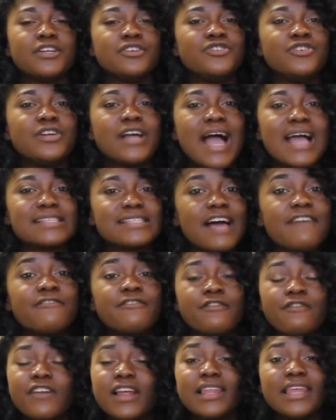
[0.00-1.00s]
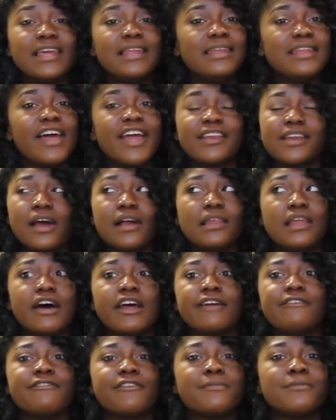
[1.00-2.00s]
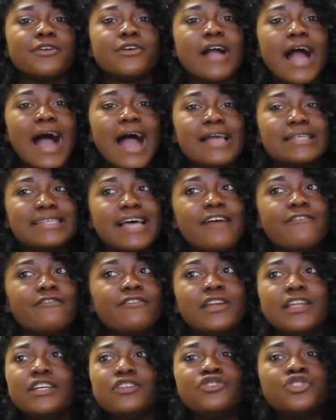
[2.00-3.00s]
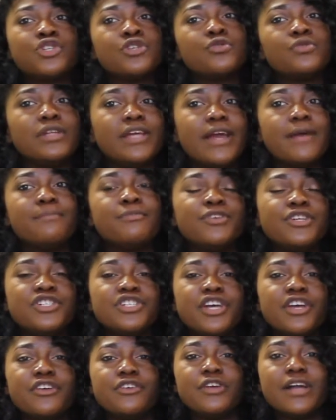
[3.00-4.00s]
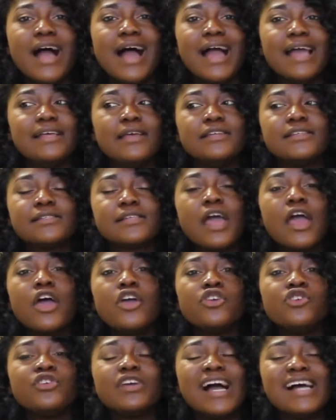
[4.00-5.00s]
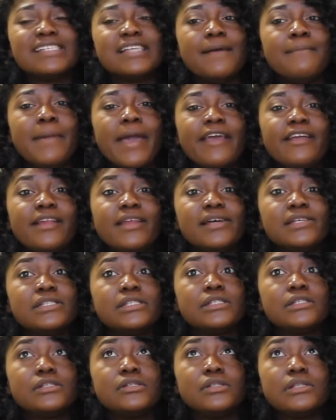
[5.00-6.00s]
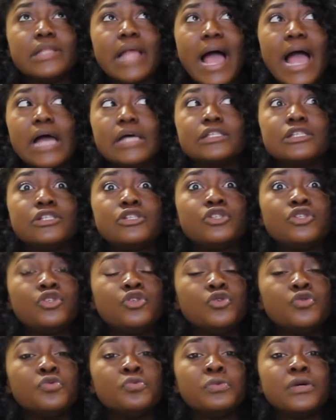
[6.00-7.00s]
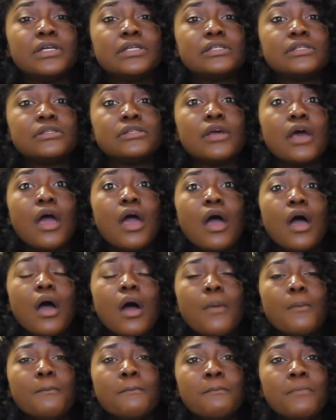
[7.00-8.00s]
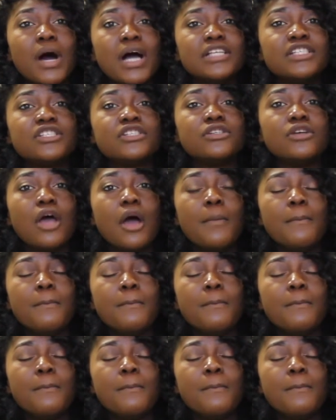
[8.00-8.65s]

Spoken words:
You guys, I've really learned a lot from you guys. I really truly appreciate you guys. You guys have made this last 2 weeks much